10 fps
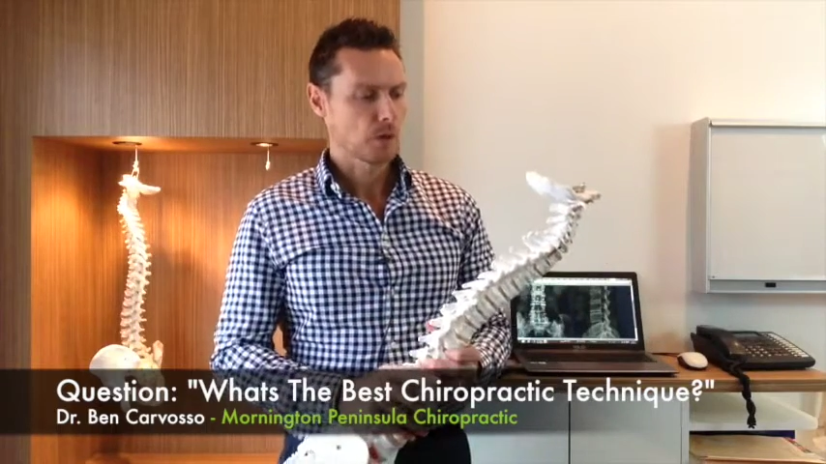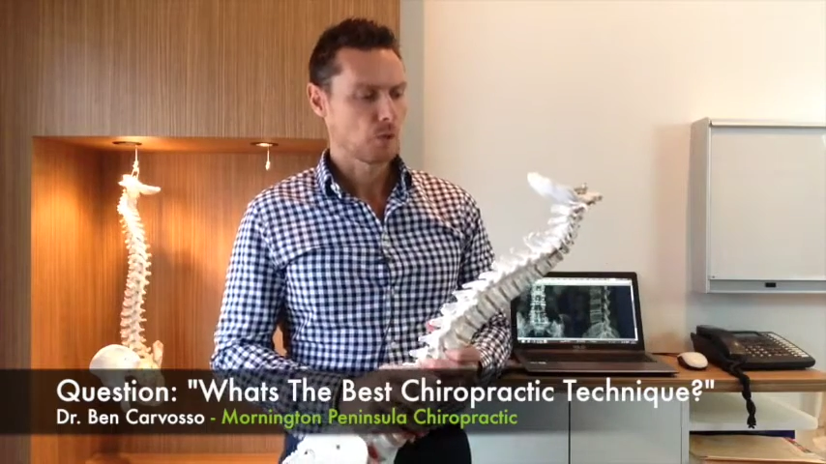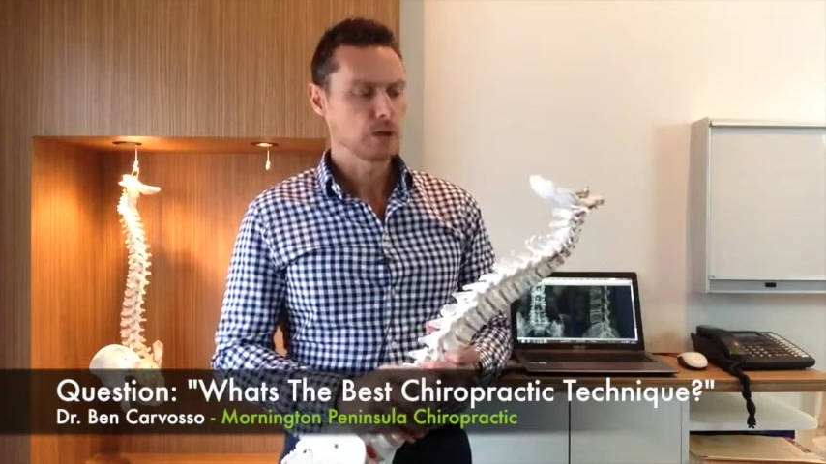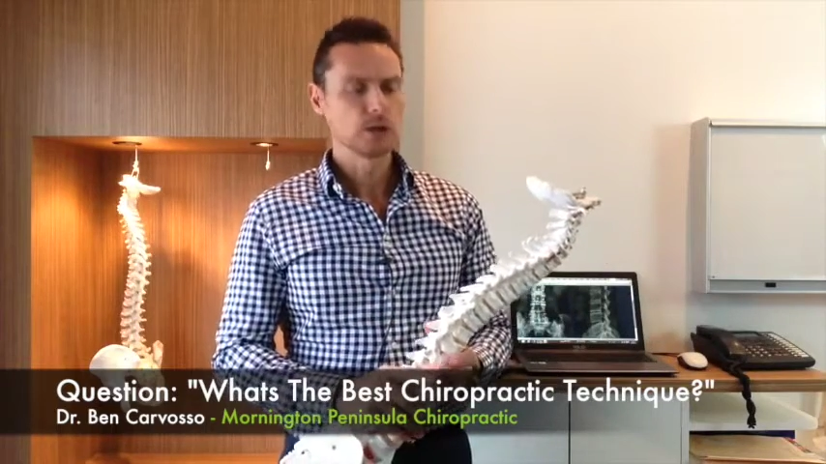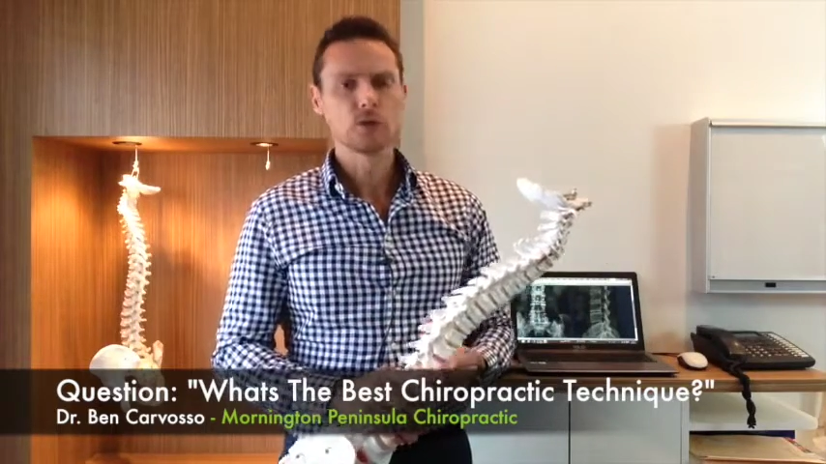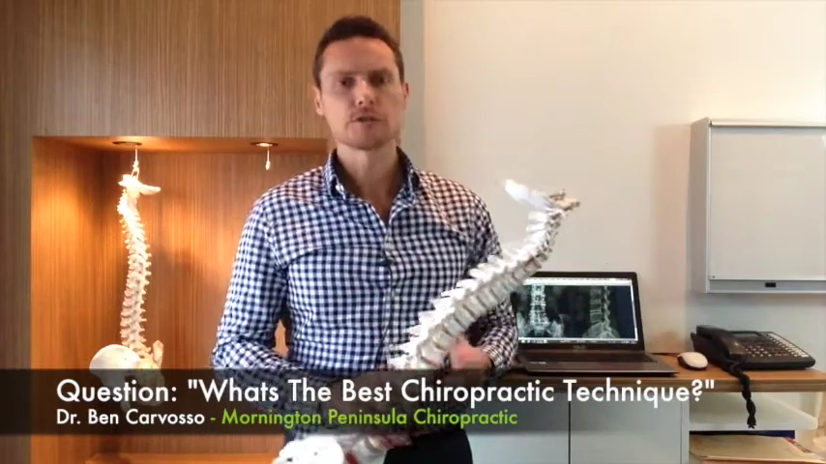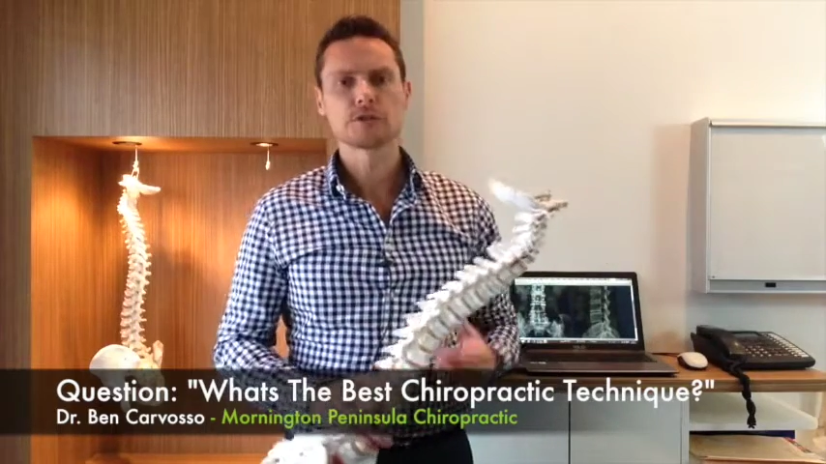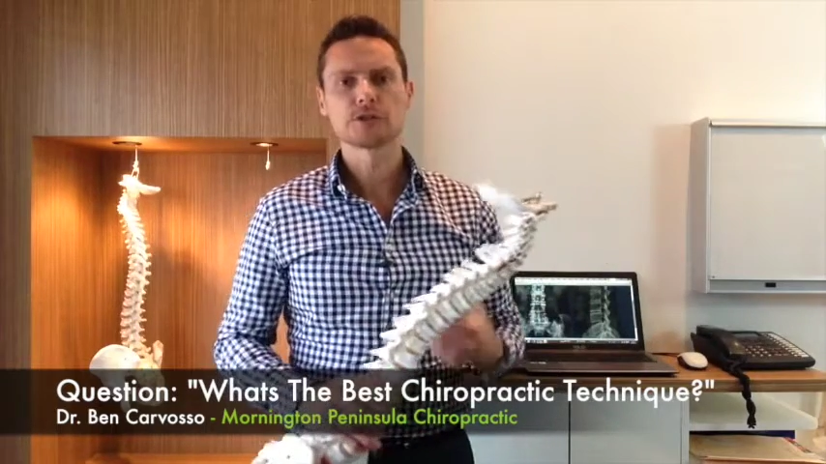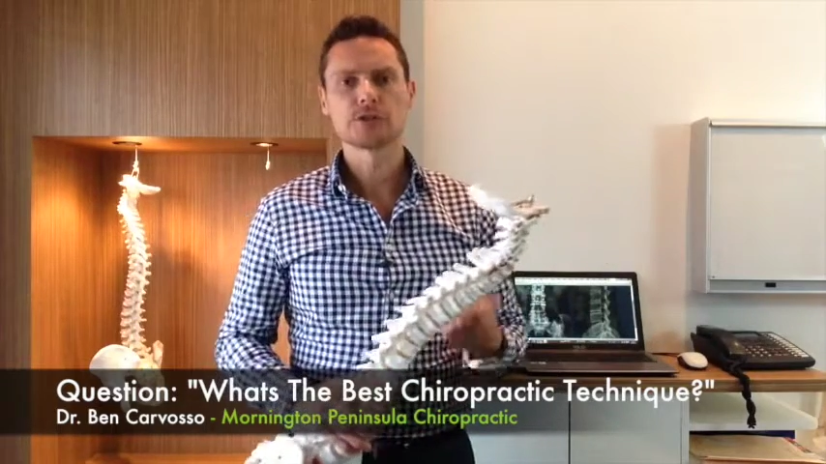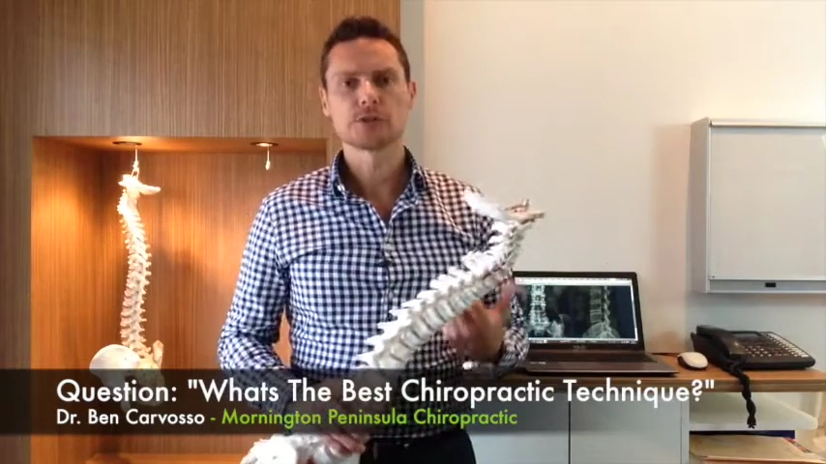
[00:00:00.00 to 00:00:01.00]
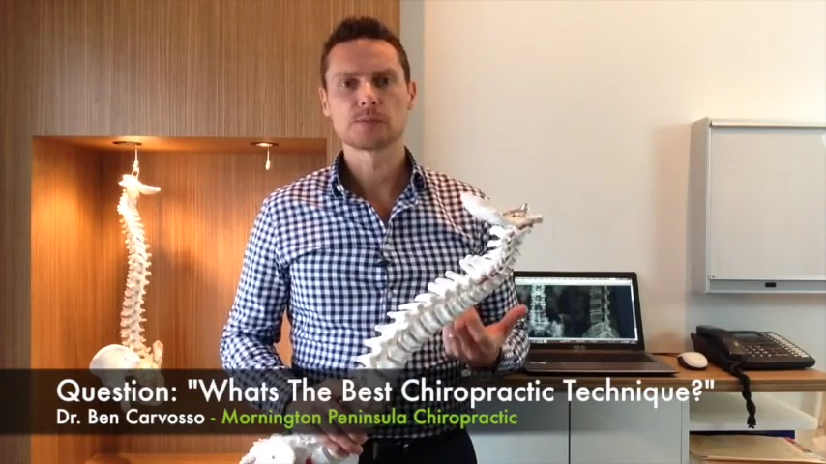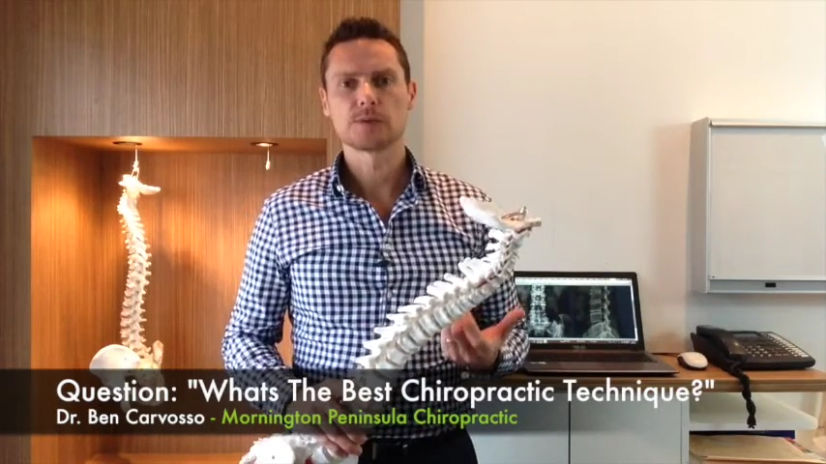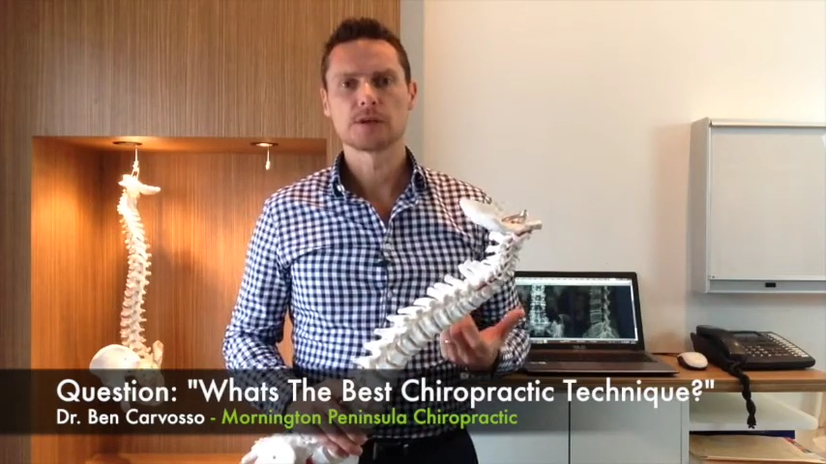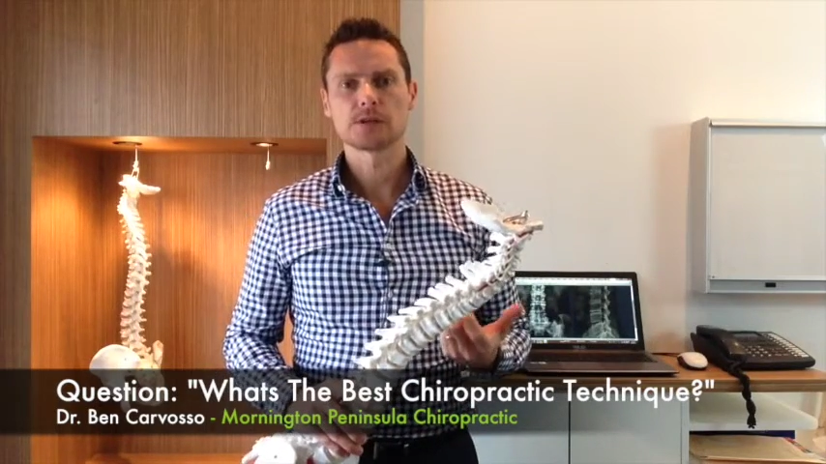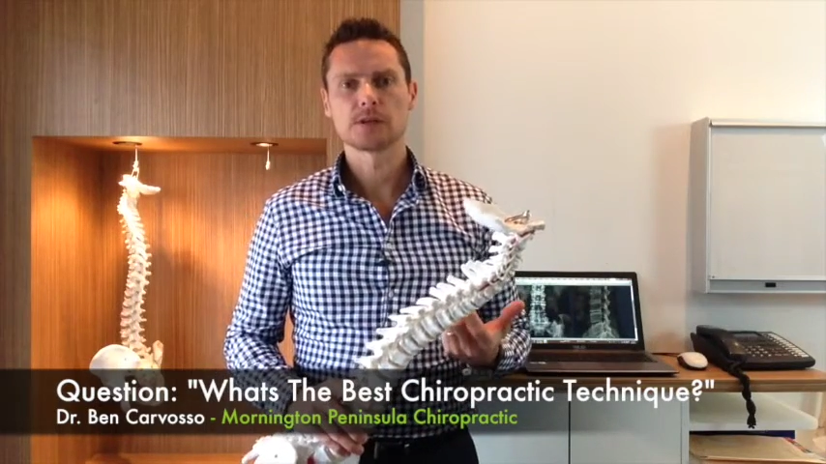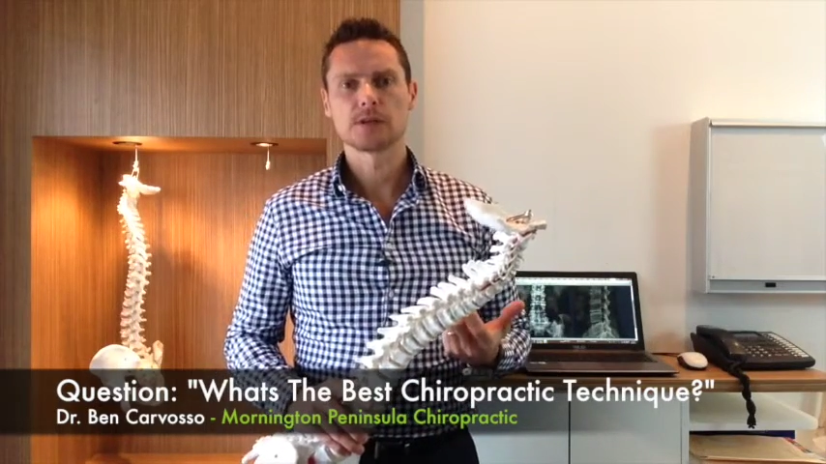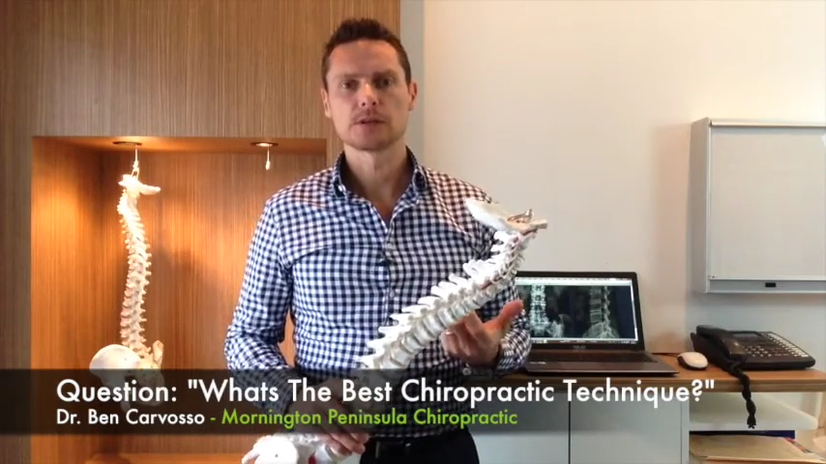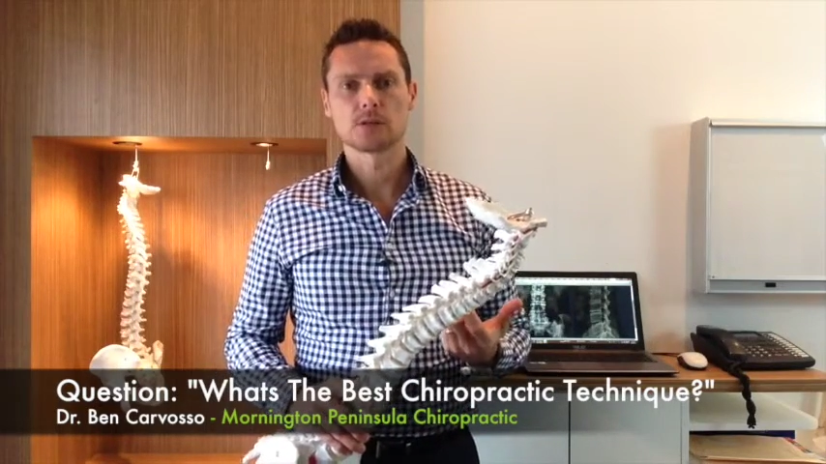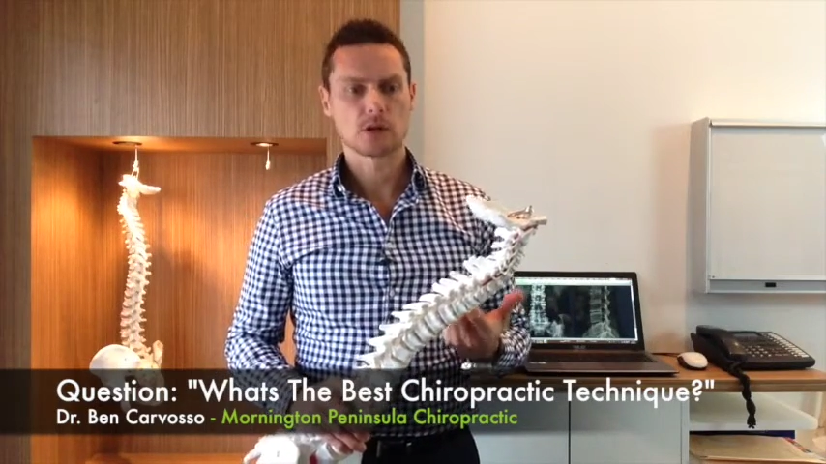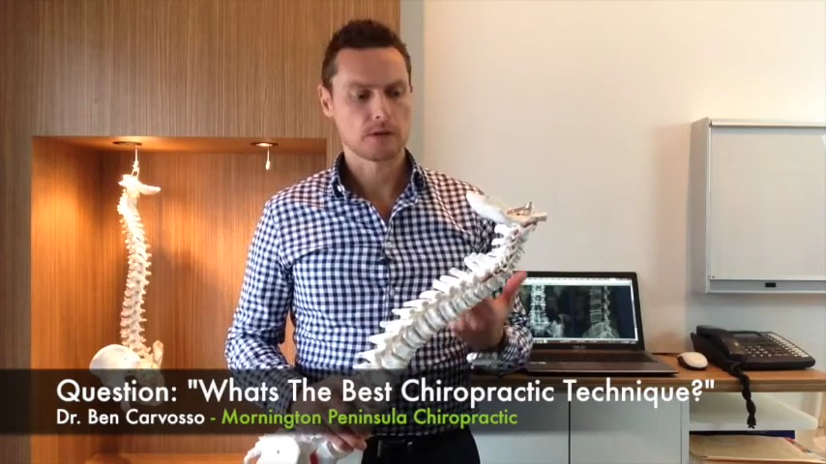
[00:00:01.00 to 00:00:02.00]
we look for a disease process